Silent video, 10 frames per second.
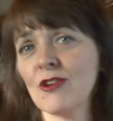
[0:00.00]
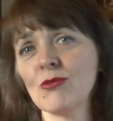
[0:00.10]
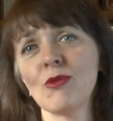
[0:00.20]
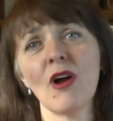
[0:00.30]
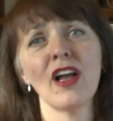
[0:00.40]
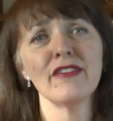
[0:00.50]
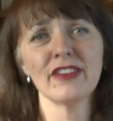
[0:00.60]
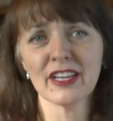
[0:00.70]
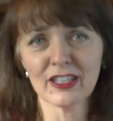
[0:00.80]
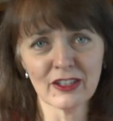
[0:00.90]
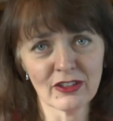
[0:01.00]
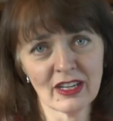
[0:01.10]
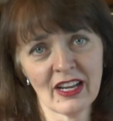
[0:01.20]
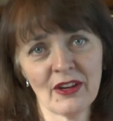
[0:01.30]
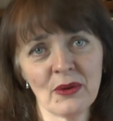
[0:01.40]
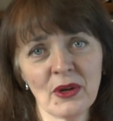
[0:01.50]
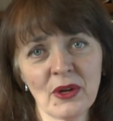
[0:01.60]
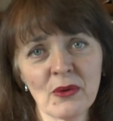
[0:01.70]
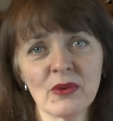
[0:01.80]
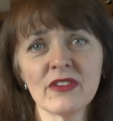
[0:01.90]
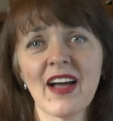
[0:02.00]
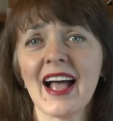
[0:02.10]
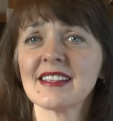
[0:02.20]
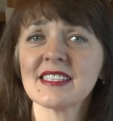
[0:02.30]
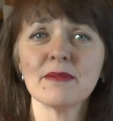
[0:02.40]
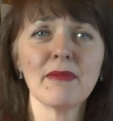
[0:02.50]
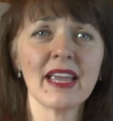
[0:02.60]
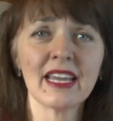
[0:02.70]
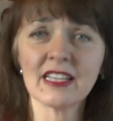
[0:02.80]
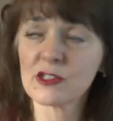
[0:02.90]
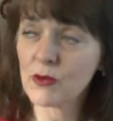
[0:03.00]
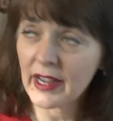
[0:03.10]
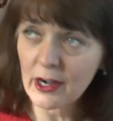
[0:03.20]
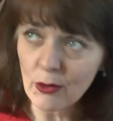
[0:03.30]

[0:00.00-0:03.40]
arriving at Ludlow would have had to make its way